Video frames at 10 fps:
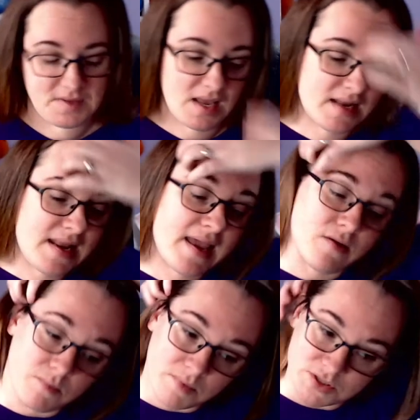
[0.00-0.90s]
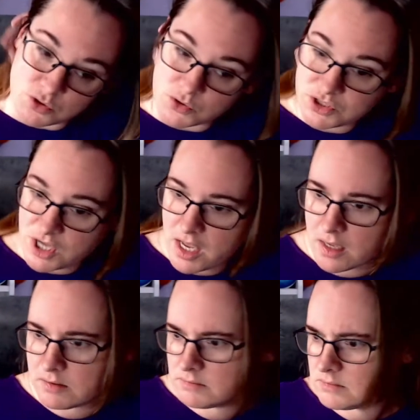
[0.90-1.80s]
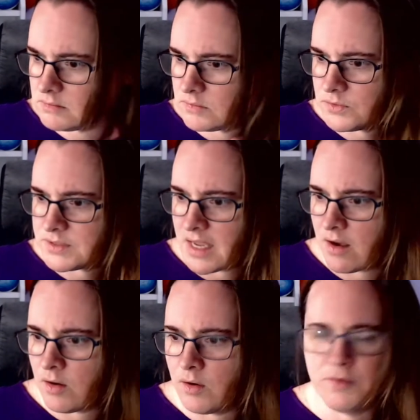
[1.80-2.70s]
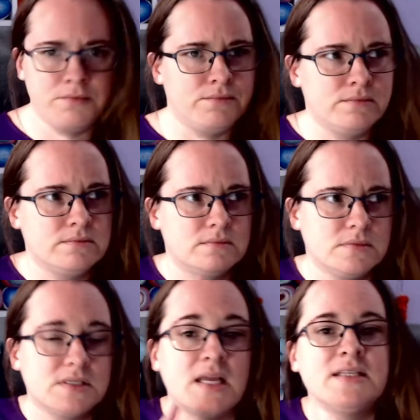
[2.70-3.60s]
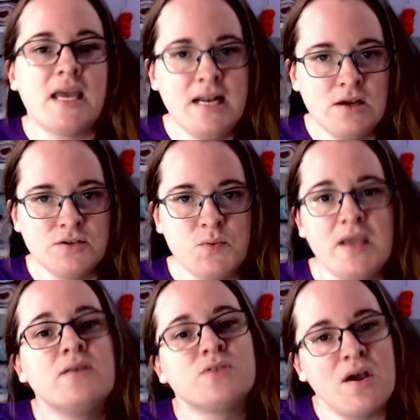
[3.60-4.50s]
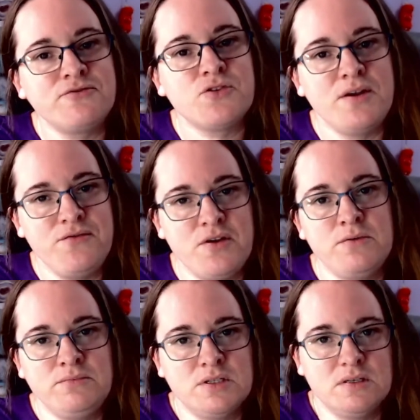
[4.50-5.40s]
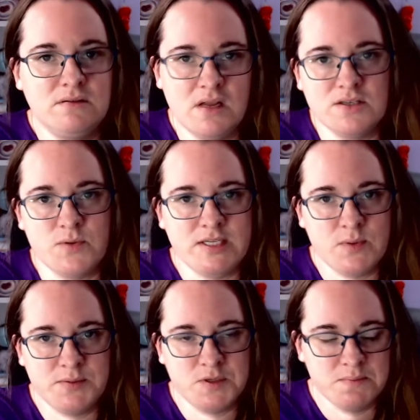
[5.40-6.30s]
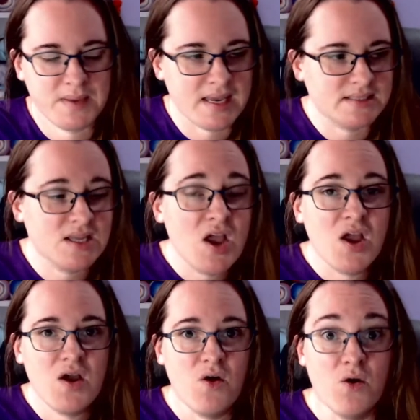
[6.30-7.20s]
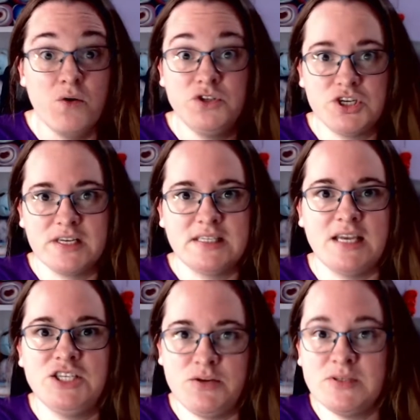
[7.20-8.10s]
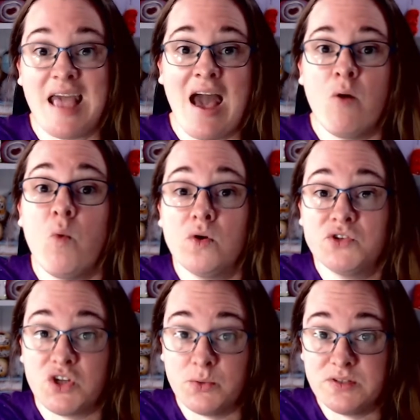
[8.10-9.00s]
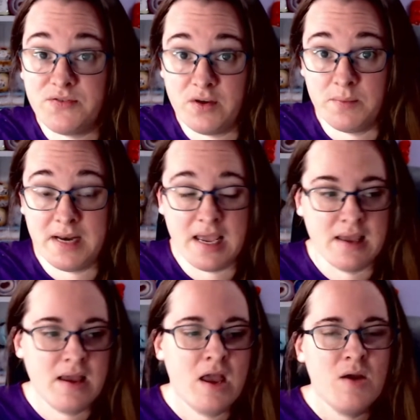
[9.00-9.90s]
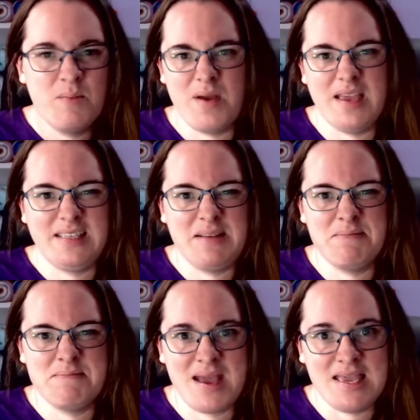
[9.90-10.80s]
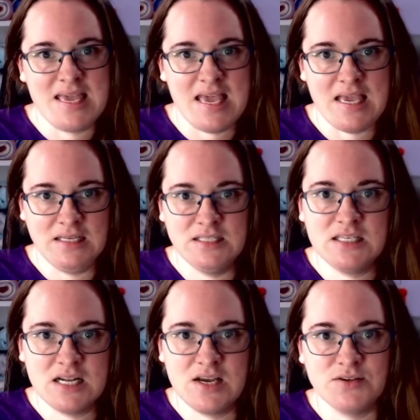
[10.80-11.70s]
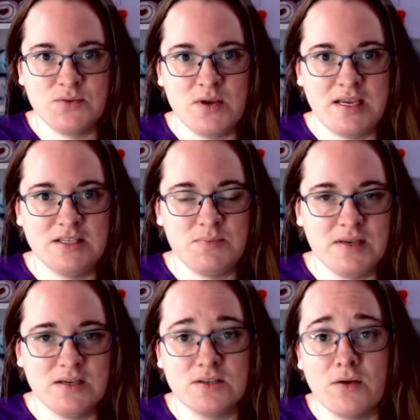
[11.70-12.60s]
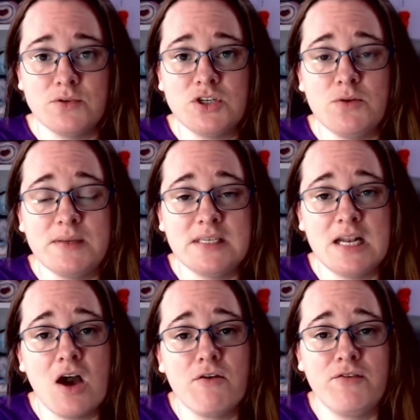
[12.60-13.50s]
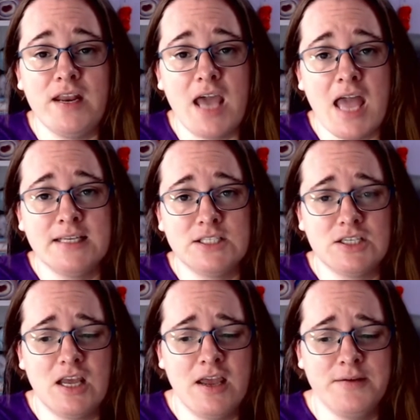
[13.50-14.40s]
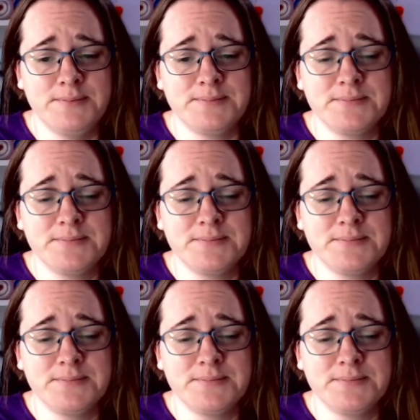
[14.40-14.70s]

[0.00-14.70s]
Now, my daughter, what was it, on Sunday last week, it was after I'd filmed last week's Whips and Bits, or should I say she was out whilst I was filming it, but it didn't make it into last week's because I was too busy laughing and I